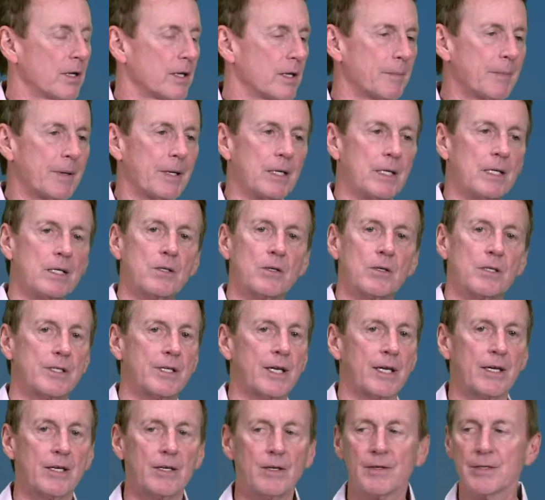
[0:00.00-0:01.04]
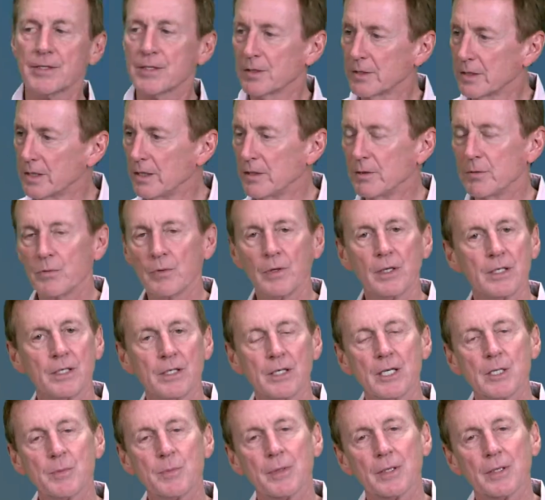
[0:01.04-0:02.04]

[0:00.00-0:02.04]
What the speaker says: I mean, He's going to take care of us. So, yeah, He really does,